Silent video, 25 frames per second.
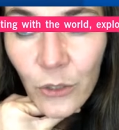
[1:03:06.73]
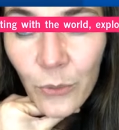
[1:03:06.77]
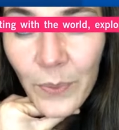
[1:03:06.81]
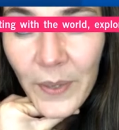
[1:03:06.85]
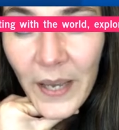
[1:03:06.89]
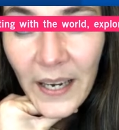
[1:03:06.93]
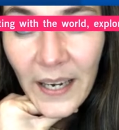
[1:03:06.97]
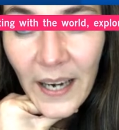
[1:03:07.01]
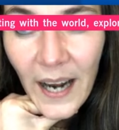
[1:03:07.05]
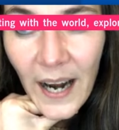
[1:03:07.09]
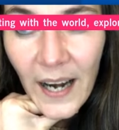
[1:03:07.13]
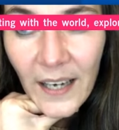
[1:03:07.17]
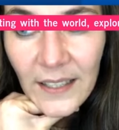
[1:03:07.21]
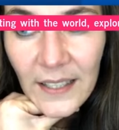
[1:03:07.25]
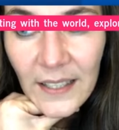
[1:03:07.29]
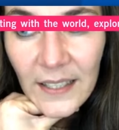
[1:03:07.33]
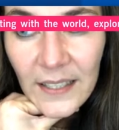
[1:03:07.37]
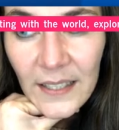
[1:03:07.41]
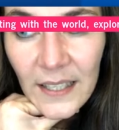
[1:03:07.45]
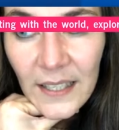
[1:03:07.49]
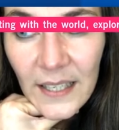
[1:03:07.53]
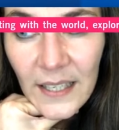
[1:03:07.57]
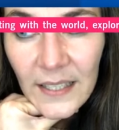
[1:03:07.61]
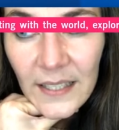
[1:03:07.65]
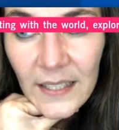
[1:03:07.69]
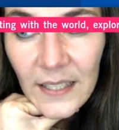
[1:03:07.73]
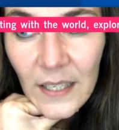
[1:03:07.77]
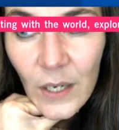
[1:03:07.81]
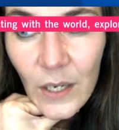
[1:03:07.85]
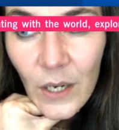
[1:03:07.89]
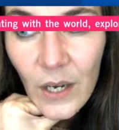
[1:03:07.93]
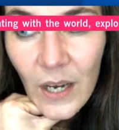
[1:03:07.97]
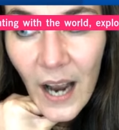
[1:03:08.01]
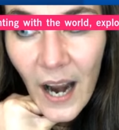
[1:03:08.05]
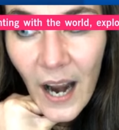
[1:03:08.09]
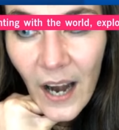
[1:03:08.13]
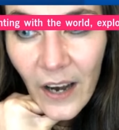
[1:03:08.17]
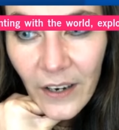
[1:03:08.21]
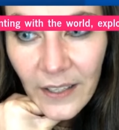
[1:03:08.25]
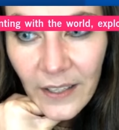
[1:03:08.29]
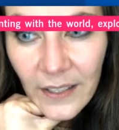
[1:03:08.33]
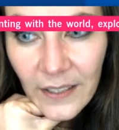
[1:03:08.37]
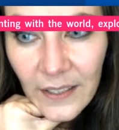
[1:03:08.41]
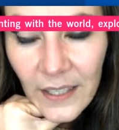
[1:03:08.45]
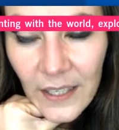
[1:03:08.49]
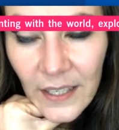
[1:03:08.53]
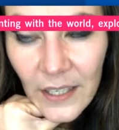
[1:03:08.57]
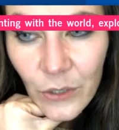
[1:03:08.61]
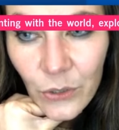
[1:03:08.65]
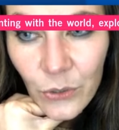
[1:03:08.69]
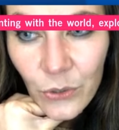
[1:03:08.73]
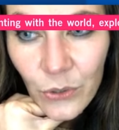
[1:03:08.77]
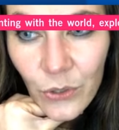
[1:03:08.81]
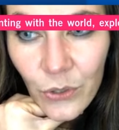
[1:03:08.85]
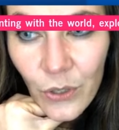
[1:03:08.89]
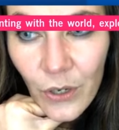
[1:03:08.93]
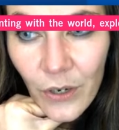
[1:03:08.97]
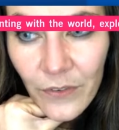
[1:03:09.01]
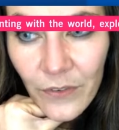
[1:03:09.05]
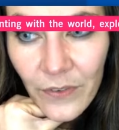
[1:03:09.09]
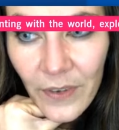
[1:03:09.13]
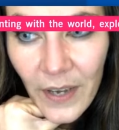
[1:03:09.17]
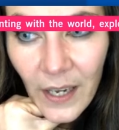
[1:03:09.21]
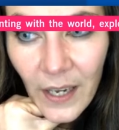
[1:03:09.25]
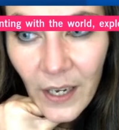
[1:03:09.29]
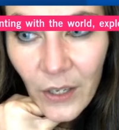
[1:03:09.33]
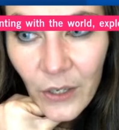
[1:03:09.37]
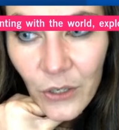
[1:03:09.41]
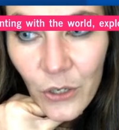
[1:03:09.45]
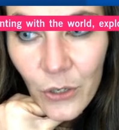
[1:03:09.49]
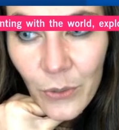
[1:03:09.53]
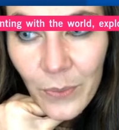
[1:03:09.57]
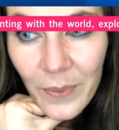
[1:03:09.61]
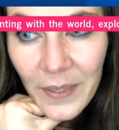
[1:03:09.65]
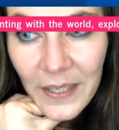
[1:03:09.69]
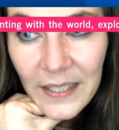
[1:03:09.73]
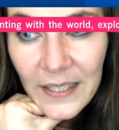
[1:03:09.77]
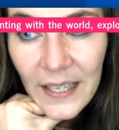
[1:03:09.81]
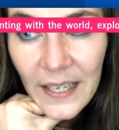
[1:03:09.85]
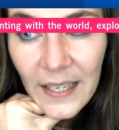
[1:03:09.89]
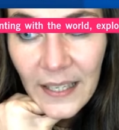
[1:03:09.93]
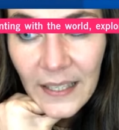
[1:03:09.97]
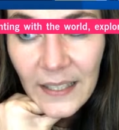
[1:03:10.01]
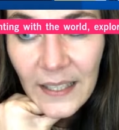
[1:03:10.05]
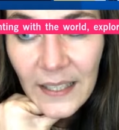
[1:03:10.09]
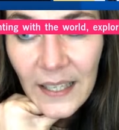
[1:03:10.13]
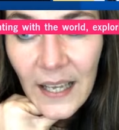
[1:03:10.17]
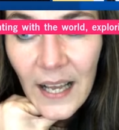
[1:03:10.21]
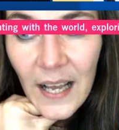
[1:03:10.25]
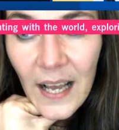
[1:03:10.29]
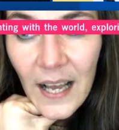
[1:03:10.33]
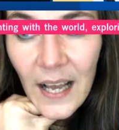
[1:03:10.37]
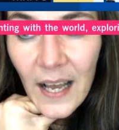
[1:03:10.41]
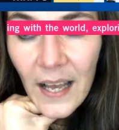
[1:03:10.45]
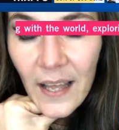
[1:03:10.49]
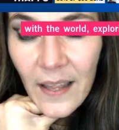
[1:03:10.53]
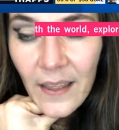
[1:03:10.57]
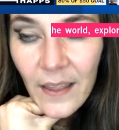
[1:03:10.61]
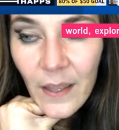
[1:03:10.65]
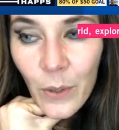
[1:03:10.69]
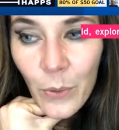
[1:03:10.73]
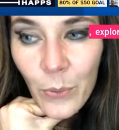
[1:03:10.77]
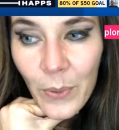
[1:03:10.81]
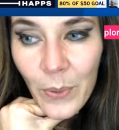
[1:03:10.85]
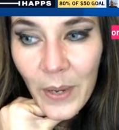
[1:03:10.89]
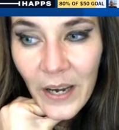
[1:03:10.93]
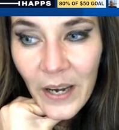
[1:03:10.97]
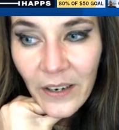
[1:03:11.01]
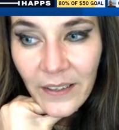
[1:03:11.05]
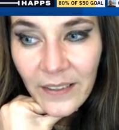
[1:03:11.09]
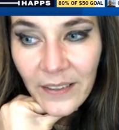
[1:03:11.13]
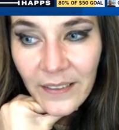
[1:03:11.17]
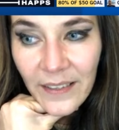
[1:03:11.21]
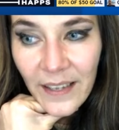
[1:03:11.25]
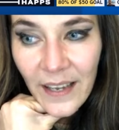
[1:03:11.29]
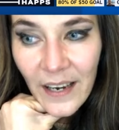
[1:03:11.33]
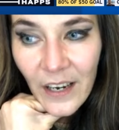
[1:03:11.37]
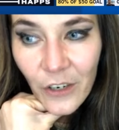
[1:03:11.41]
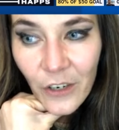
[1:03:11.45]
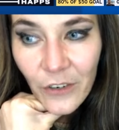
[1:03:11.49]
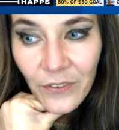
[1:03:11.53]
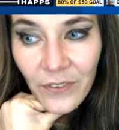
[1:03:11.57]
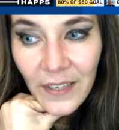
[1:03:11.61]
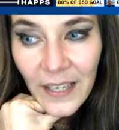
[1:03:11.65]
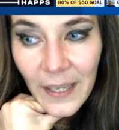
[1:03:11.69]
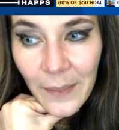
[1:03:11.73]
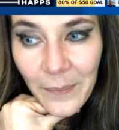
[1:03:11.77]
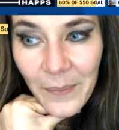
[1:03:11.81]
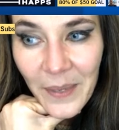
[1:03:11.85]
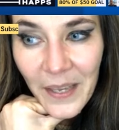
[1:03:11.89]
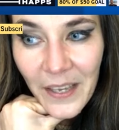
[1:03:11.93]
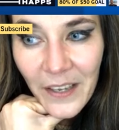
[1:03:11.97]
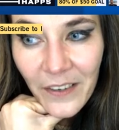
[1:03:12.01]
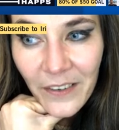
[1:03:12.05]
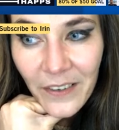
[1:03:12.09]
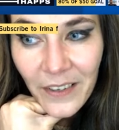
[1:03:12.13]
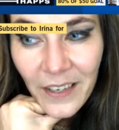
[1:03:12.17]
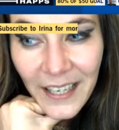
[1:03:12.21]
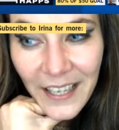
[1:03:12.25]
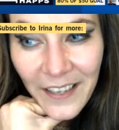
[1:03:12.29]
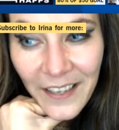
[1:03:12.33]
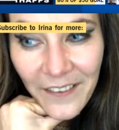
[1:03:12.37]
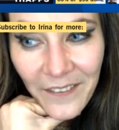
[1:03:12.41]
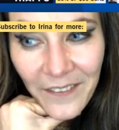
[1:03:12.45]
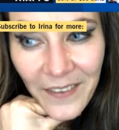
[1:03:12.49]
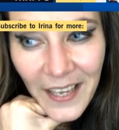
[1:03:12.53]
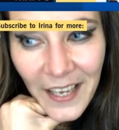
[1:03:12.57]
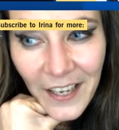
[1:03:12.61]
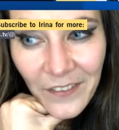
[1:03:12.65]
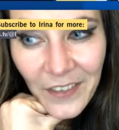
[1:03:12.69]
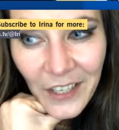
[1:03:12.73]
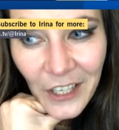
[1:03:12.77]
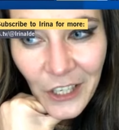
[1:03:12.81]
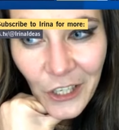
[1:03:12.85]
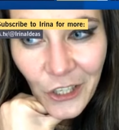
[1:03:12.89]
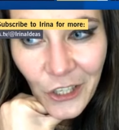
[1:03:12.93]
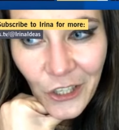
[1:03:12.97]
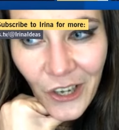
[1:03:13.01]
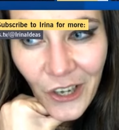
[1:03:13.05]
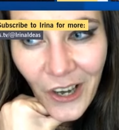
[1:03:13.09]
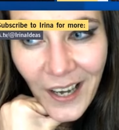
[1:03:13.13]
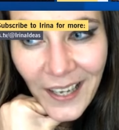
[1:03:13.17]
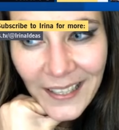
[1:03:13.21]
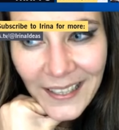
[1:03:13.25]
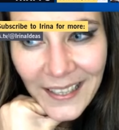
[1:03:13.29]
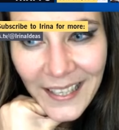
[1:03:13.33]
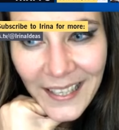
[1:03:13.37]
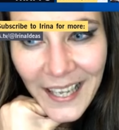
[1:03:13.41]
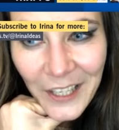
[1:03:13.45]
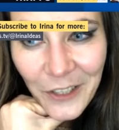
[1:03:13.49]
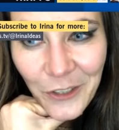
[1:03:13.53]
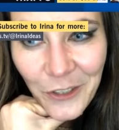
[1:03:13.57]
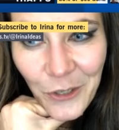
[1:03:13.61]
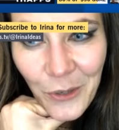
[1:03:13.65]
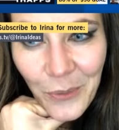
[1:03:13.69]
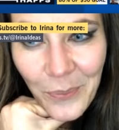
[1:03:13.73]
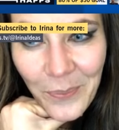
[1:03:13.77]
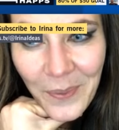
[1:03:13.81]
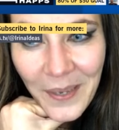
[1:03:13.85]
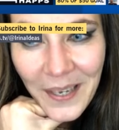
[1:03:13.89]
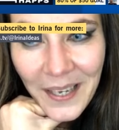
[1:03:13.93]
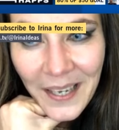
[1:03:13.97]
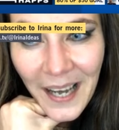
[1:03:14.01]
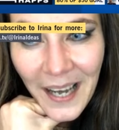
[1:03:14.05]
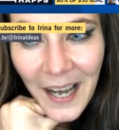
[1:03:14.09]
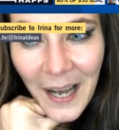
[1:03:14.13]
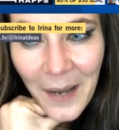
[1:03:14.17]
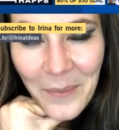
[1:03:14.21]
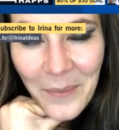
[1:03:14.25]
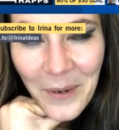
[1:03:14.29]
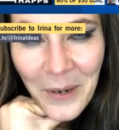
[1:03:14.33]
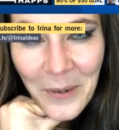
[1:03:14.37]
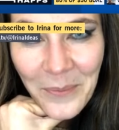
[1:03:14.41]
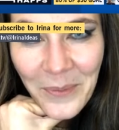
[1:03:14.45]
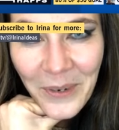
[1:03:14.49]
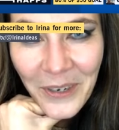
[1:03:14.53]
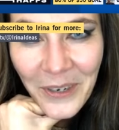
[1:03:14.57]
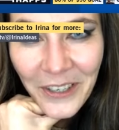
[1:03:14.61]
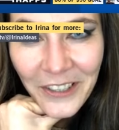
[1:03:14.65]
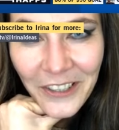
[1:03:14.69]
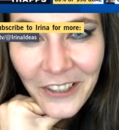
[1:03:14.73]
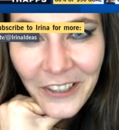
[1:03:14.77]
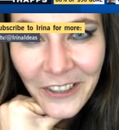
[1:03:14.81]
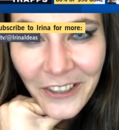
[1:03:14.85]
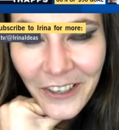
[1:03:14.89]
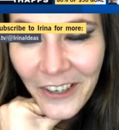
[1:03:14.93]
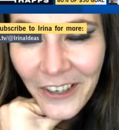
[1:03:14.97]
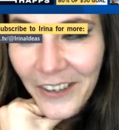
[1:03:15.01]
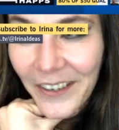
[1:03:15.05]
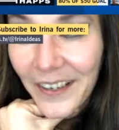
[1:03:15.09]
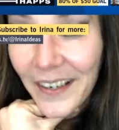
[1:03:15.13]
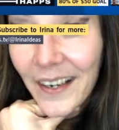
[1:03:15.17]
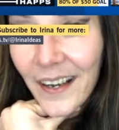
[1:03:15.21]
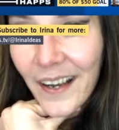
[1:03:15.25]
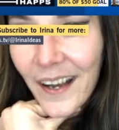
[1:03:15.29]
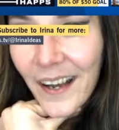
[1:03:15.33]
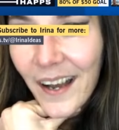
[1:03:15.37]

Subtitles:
To be an artist is a guarantee to your fellow humans that the wear and tear of living will not let you become a murderer.